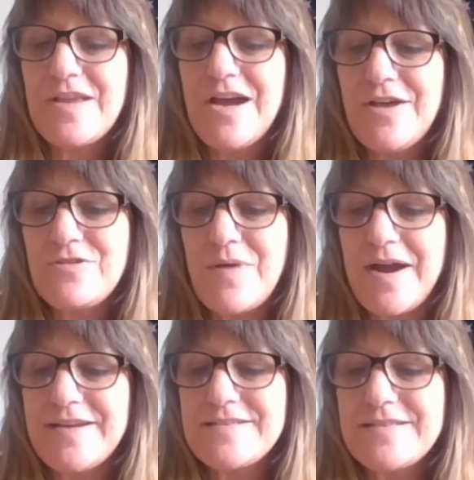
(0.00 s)

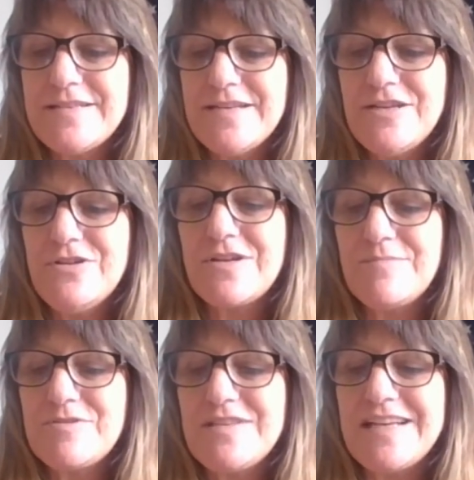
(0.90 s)
Otherwise, you'd
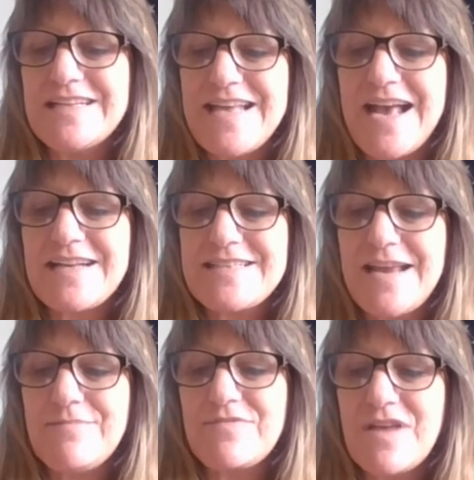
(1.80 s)
come to the exact
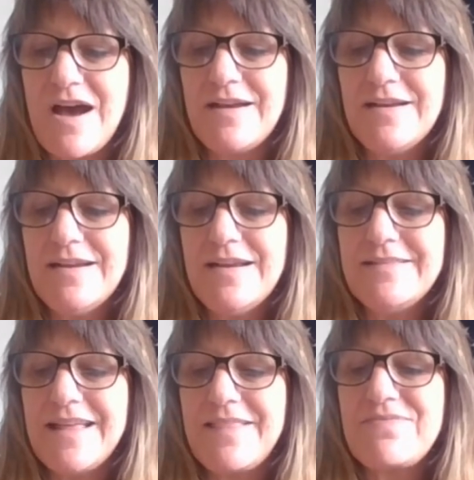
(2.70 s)
same thought
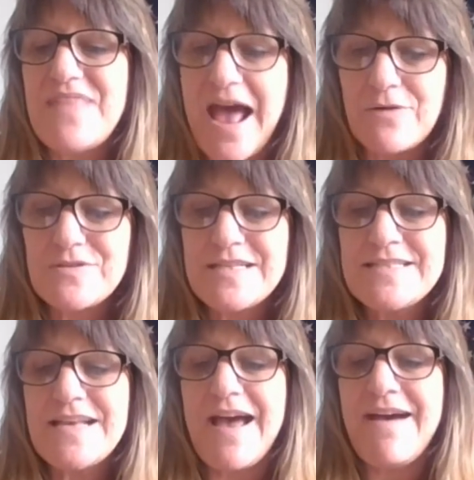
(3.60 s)
that
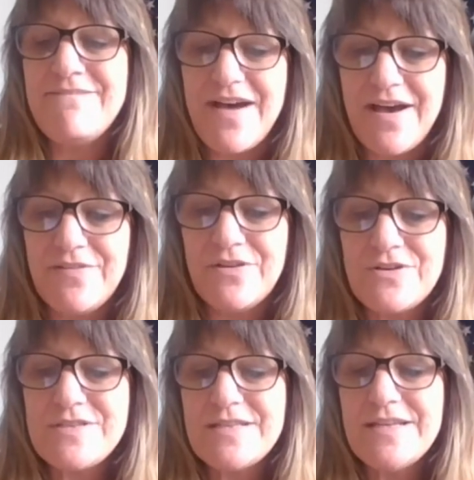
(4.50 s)
thousands of
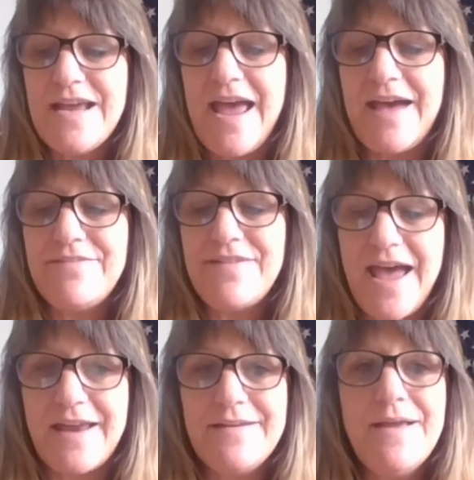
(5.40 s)
others have
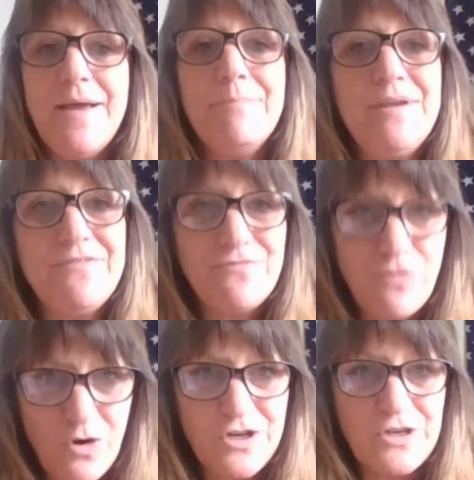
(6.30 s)
had
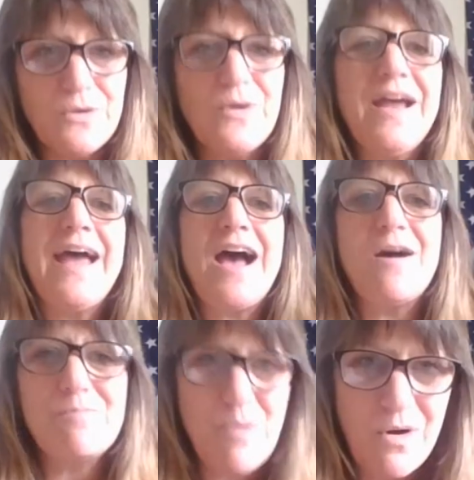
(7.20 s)
before you.
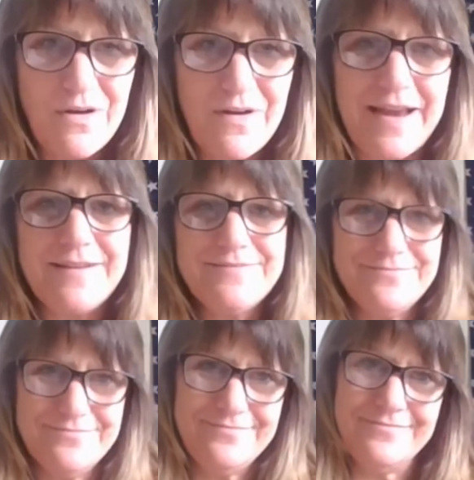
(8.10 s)
How boring.
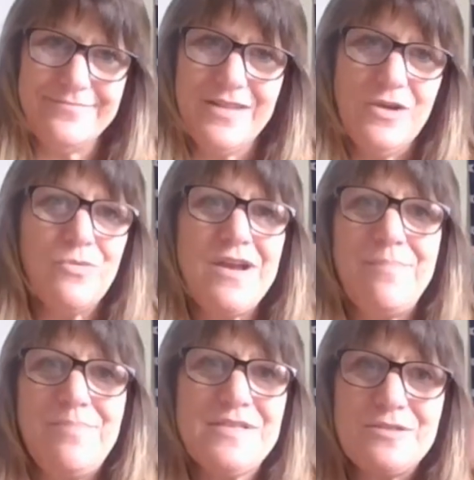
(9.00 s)
We're
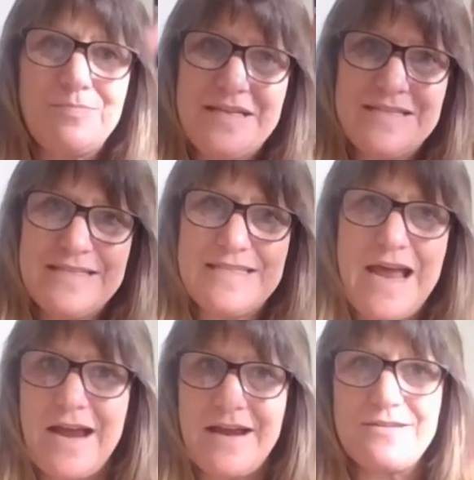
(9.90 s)
not puzzle pieces
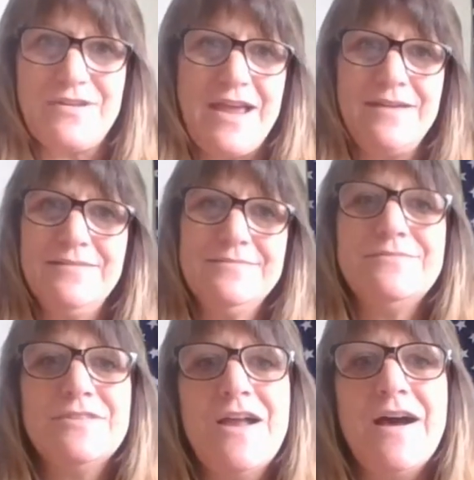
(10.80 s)
stacked, okay?
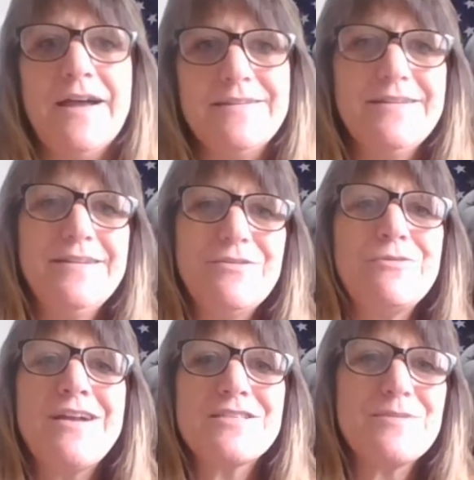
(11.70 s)
We're not.
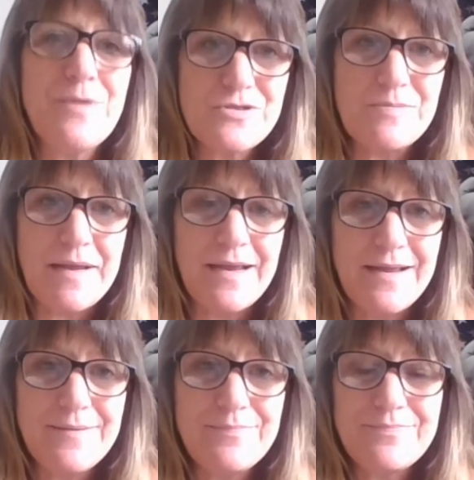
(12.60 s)
We're not supposed to be.
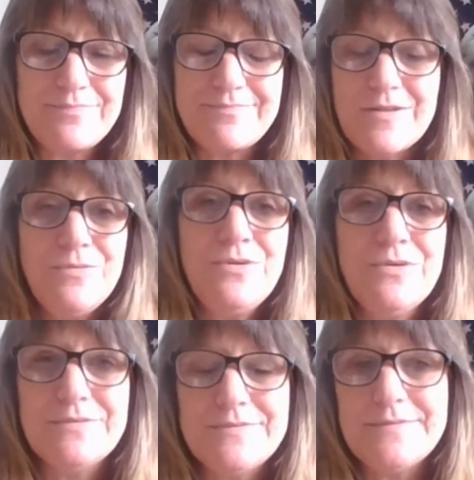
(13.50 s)

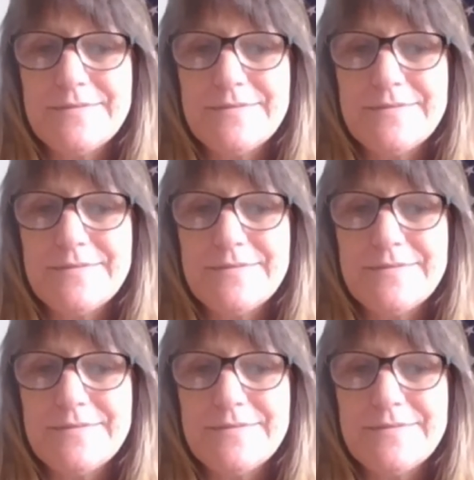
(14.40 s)
Woo!